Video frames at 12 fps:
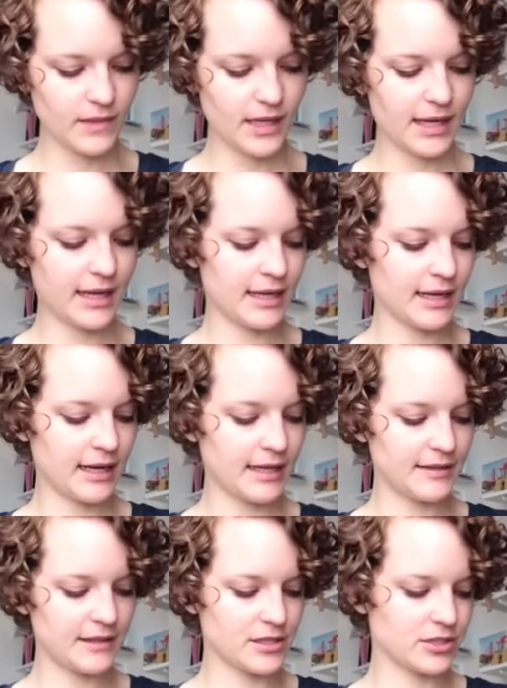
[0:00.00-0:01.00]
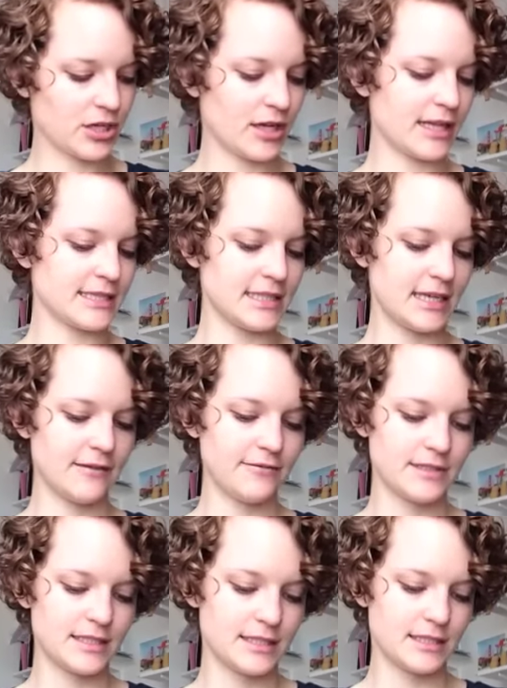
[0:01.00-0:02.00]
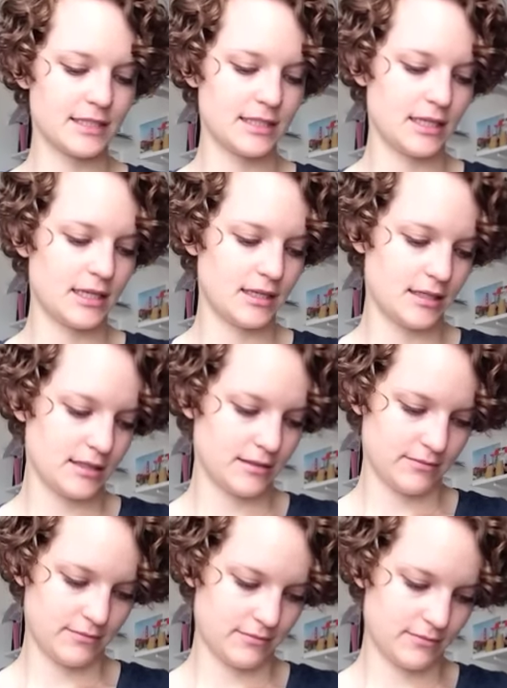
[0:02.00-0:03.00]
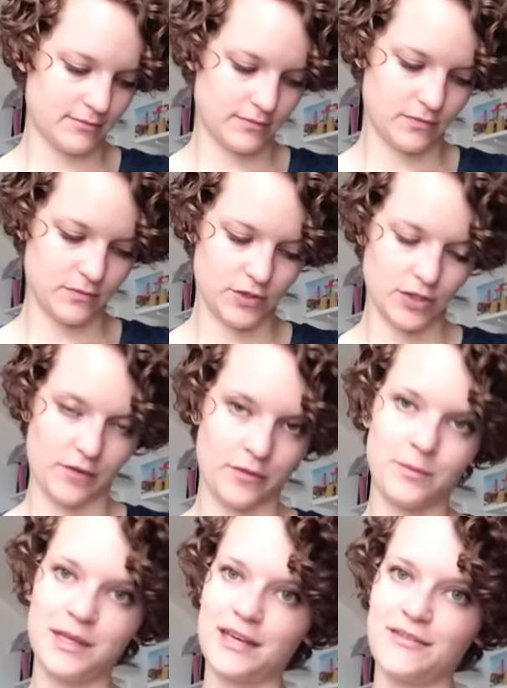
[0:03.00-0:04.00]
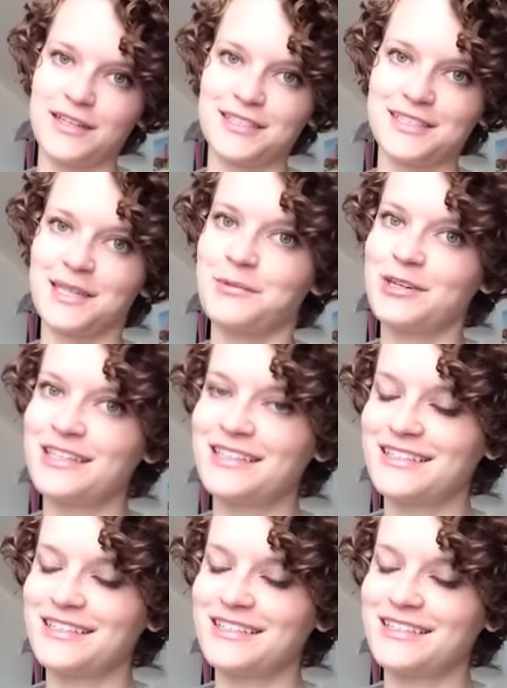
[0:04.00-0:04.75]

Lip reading: And I knit this shawl as a gift, which I will be giving to someone